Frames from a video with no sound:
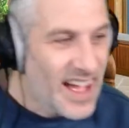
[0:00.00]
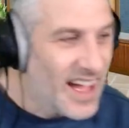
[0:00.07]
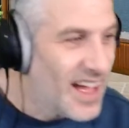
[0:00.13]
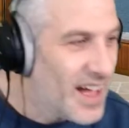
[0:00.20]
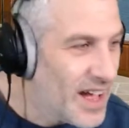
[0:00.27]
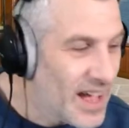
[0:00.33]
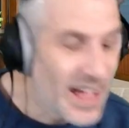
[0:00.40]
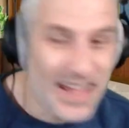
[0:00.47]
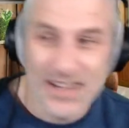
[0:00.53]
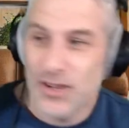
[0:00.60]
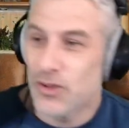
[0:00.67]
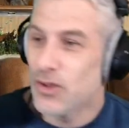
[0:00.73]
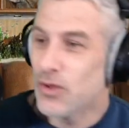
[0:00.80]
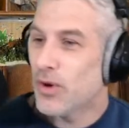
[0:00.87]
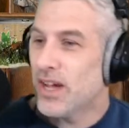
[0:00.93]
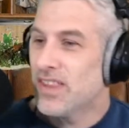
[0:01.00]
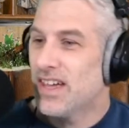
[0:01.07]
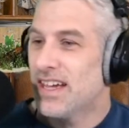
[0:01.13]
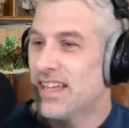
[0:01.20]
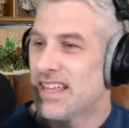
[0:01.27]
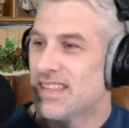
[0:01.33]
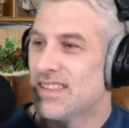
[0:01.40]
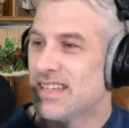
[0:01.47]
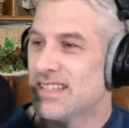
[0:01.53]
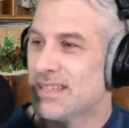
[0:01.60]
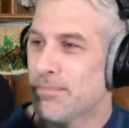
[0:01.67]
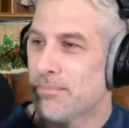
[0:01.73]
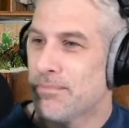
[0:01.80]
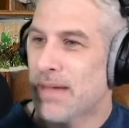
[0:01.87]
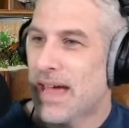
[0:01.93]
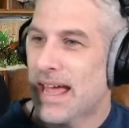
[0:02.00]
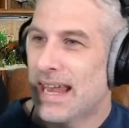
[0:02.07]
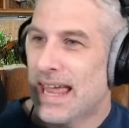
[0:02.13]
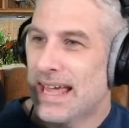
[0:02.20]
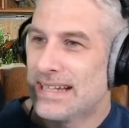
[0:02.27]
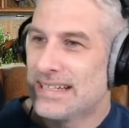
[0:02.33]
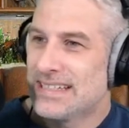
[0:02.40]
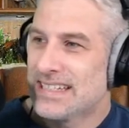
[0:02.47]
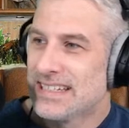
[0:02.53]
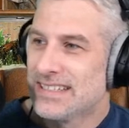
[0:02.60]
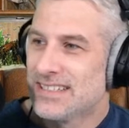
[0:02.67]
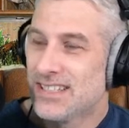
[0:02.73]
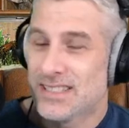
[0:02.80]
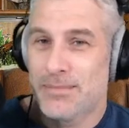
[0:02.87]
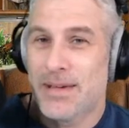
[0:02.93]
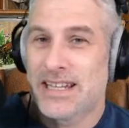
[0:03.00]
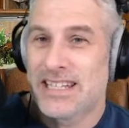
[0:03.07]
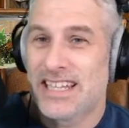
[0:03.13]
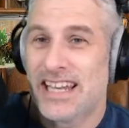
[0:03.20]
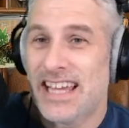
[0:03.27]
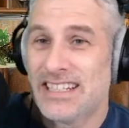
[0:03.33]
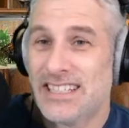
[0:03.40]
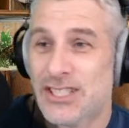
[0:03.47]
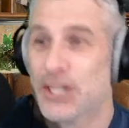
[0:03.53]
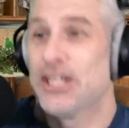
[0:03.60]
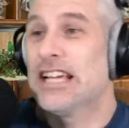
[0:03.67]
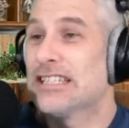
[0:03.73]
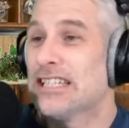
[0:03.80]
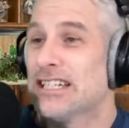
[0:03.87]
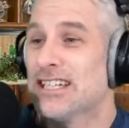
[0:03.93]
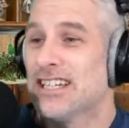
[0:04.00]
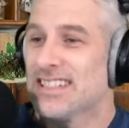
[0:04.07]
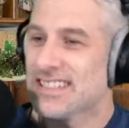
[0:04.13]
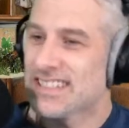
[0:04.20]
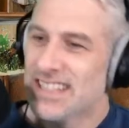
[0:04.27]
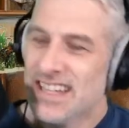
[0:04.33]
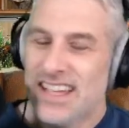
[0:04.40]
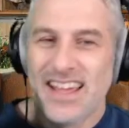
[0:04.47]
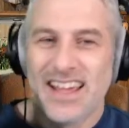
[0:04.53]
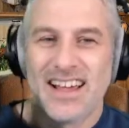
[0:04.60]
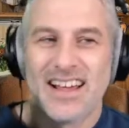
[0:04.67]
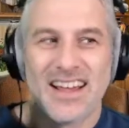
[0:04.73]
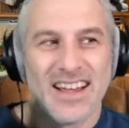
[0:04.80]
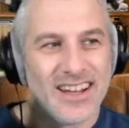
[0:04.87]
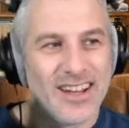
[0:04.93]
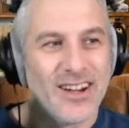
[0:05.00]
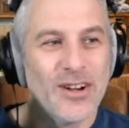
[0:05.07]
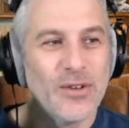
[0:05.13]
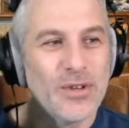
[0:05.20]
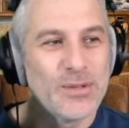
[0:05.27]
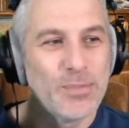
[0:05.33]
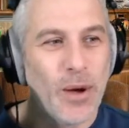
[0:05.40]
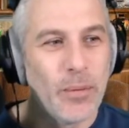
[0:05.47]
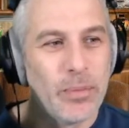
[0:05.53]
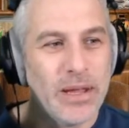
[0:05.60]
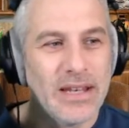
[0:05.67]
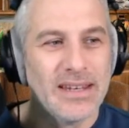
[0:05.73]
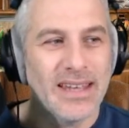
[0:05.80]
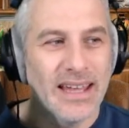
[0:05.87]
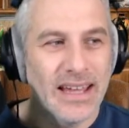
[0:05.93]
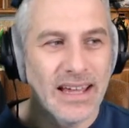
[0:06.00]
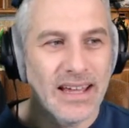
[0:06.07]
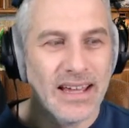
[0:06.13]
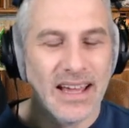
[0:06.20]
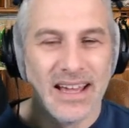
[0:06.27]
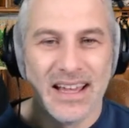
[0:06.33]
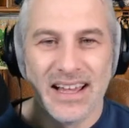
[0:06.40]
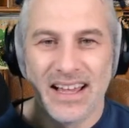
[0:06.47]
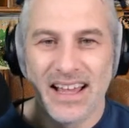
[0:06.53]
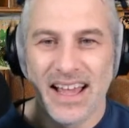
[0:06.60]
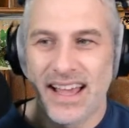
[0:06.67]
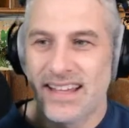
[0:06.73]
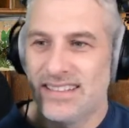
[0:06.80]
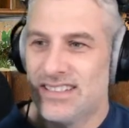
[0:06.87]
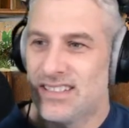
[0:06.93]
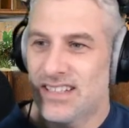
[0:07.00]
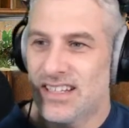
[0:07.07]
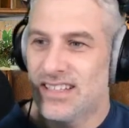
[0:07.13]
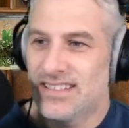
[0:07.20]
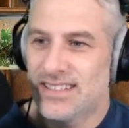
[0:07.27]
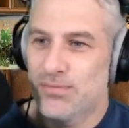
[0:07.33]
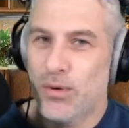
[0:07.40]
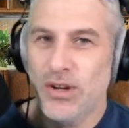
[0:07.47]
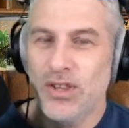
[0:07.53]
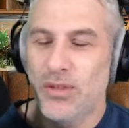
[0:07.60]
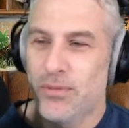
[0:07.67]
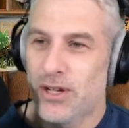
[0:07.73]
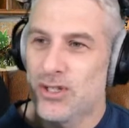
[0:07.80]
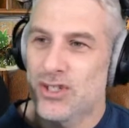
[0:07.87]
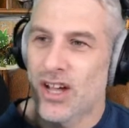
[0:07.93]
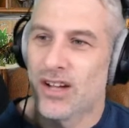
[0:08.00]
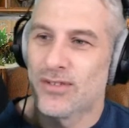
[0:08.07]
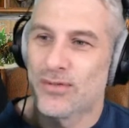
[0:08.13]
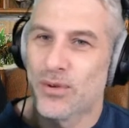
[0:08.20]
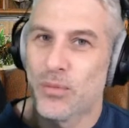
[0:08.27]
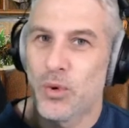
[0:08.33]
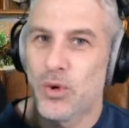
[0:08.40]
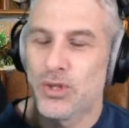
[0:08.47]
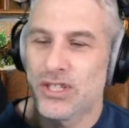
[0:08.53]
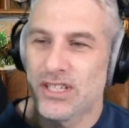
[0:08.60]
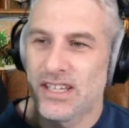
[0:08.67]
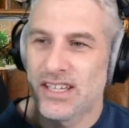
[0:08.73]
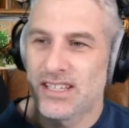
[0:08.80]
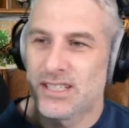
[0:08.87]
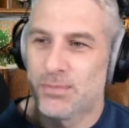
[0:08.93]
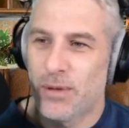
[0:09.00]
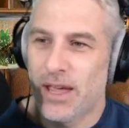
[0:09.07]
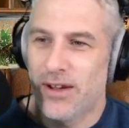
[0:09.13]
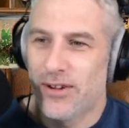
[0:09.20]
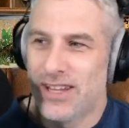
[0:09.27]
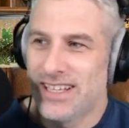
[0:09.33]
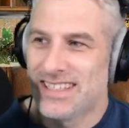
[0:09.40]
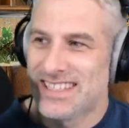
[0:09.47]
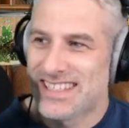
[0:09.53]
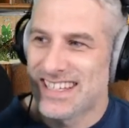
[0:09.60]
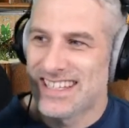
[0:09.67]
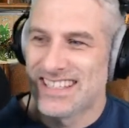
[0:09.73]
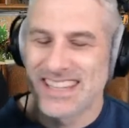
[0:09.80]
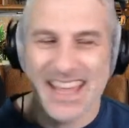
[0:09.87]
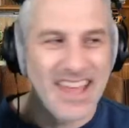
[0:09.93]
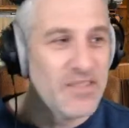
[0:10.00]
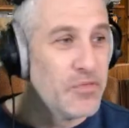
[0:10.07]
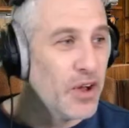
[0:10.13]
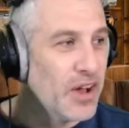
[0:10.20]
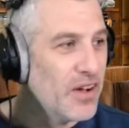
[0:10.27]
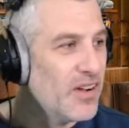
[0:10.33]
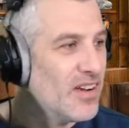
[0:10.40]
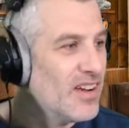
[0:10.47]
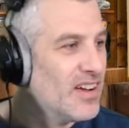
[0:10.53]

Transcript: Uh, and on the way there, there's a Matalan. Does it Matterland? Yes, it does. Uh, and I always pop in there, uh, and it's one of the most unrewarding experiences ever.